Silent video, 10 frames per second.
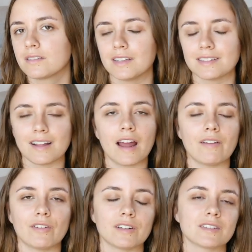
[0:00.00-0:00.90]
It's not
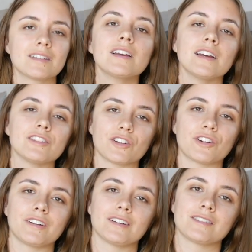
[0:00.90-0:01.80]
Everest. It's
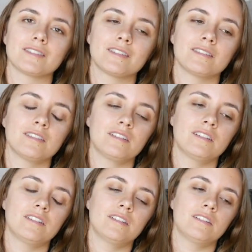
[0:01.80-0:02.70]
Ernest.
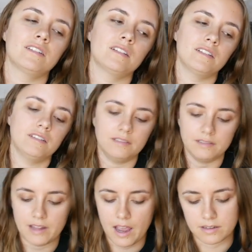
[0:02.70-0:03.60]

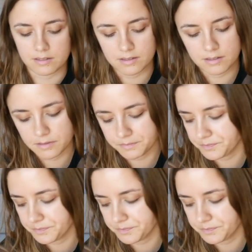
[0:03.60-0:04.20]
Nice.